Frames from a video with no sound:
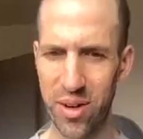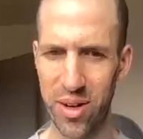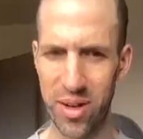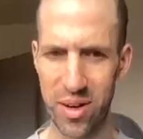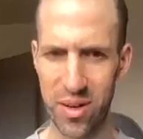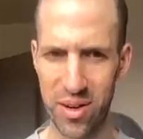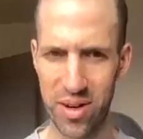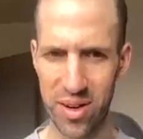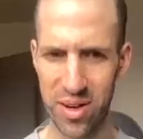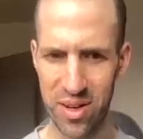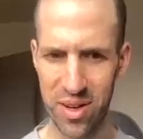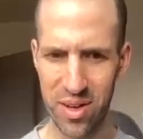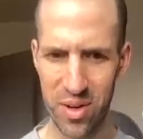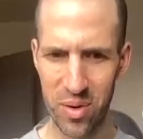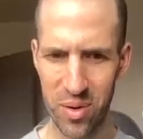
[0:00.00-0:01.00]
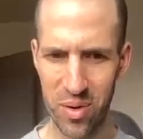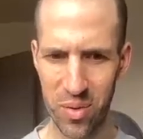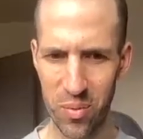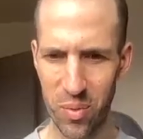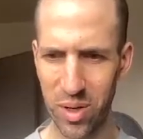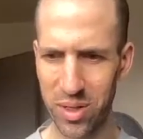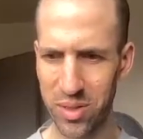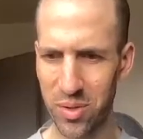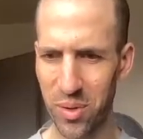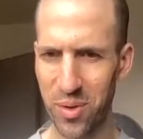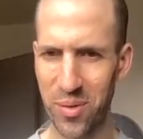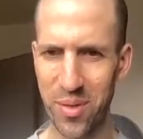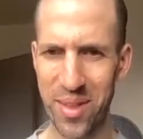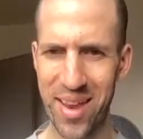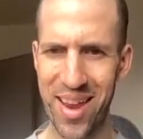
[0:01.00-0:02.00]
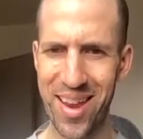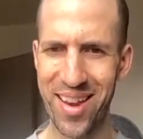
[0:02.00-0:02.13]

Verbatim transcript: and what he's doing with it.